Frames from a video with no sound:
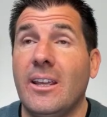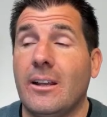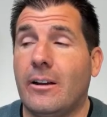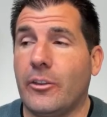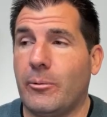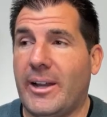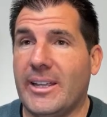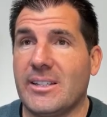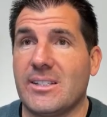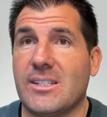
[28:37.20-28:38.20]

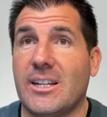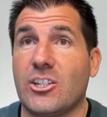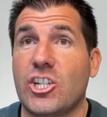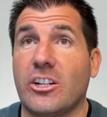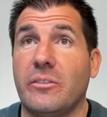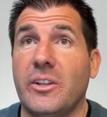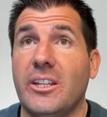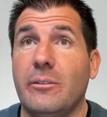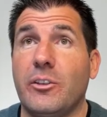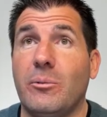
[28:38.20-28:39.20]
Otherwise, uh, share the
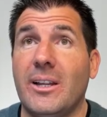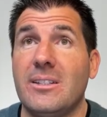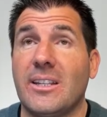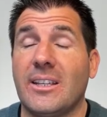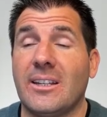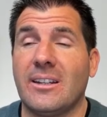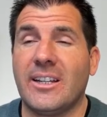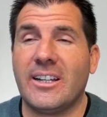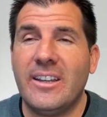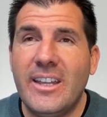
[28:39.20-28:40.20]
video if you want, and
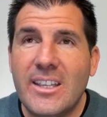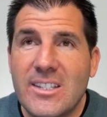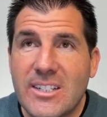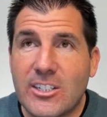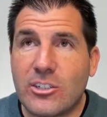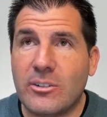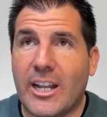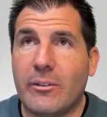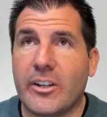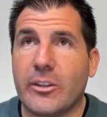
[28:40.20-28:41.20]
uh, stay tuned.
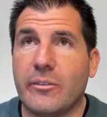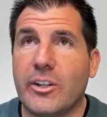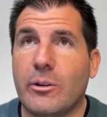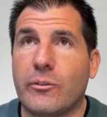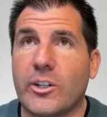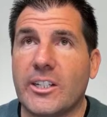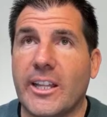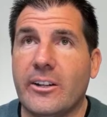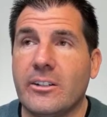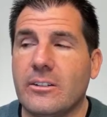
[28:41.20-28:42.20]
I'll have another video up for you
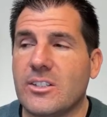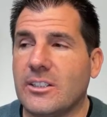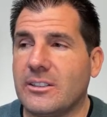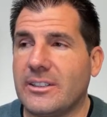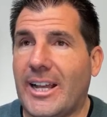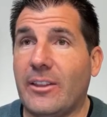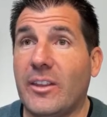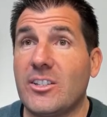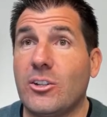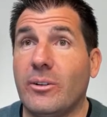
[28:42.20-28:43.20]
later. There's a lot of
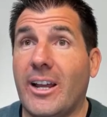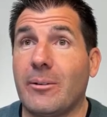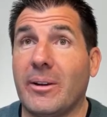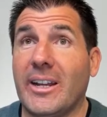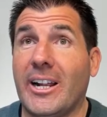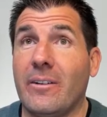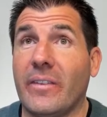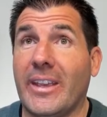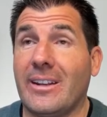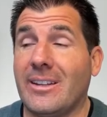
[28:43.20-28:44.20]
things going on right now,
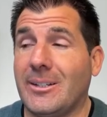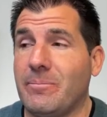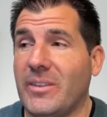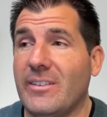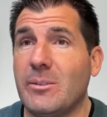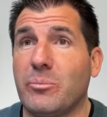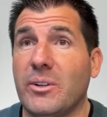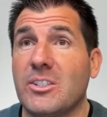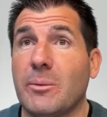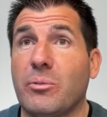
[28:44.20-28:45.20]
and um, I have some
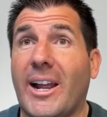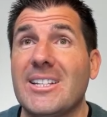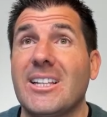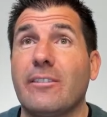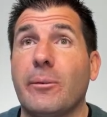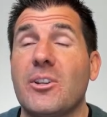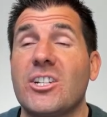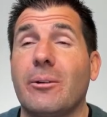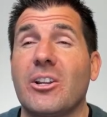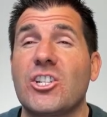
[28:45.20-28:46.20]
surprising
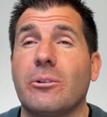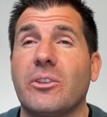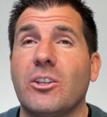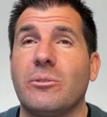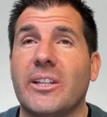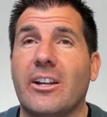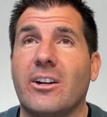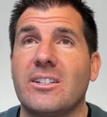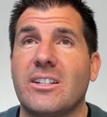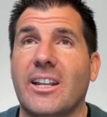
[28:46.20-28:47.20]
information I want to share with you later
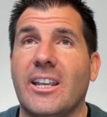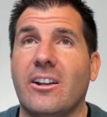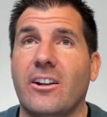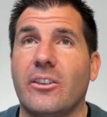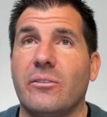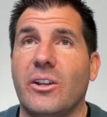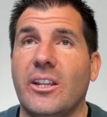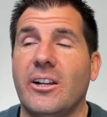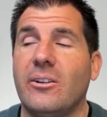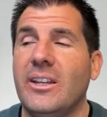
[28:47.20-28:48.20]
on today in another
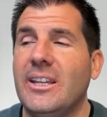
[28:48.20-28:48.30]
video.